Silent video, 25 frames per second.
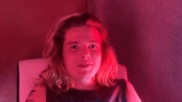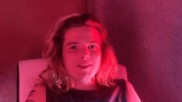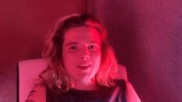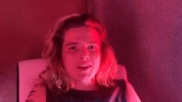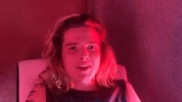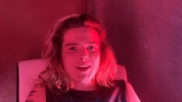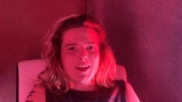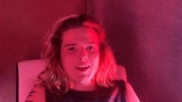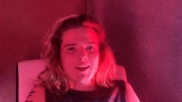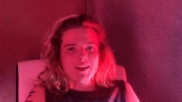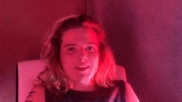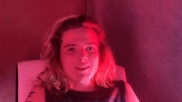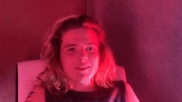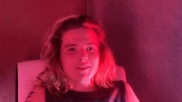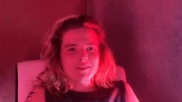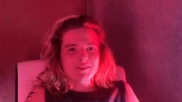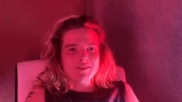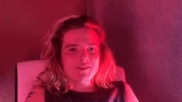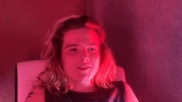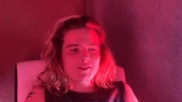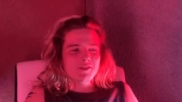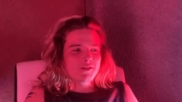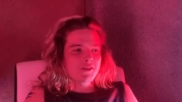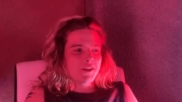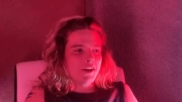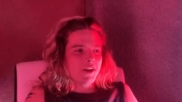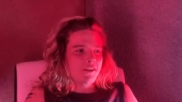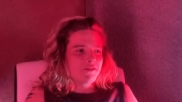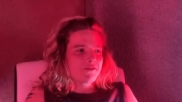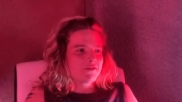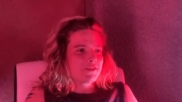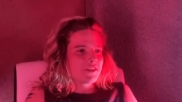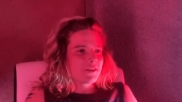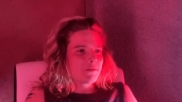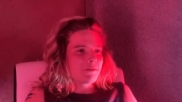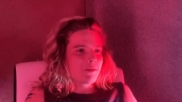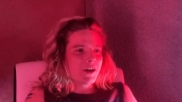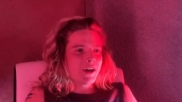uh, soon
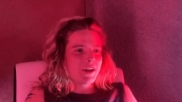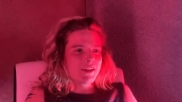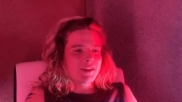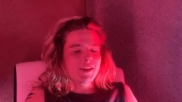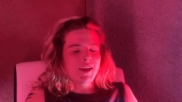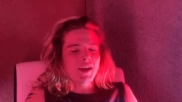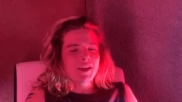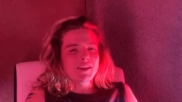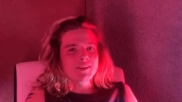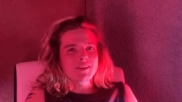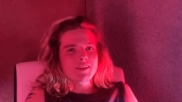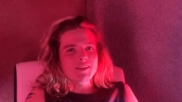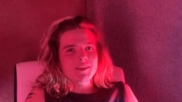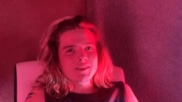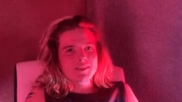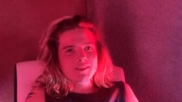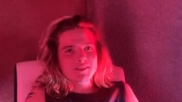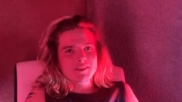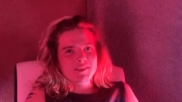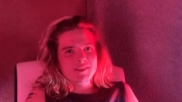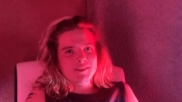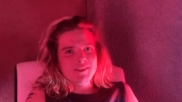after the band ended,